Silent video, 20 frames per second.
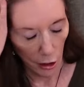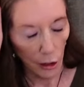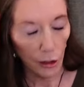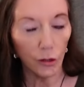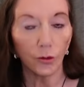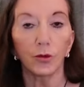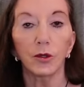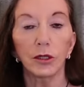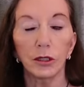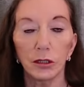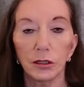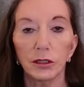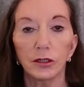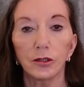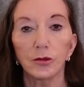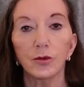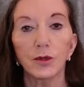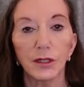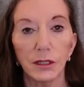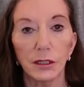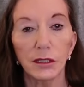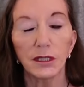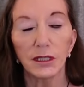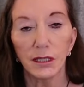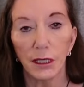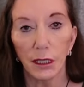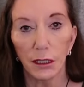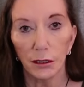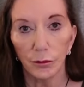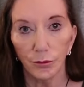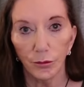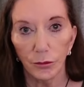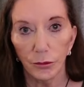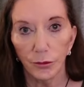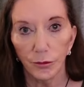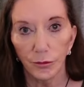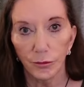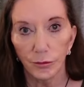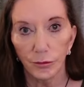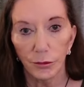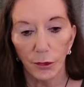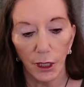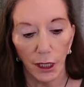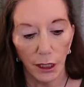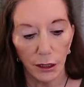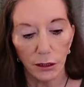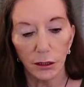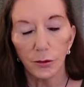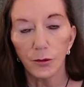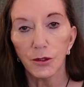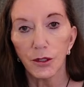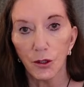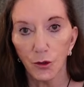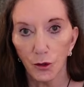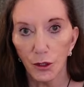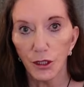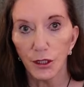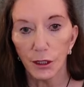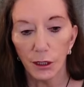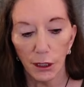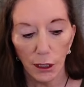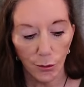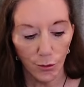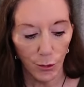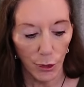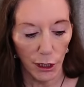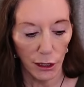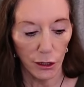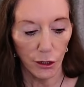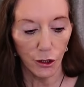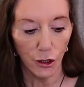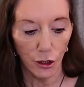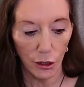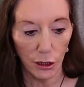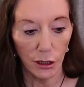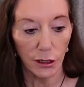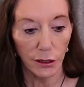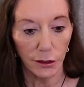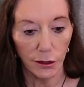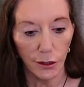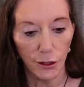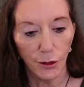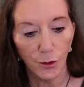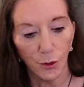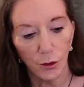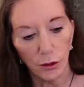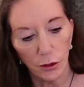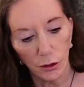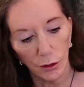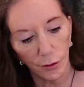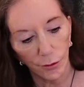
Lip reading: The one I got was in denim, and it was crystal embellished, like this one.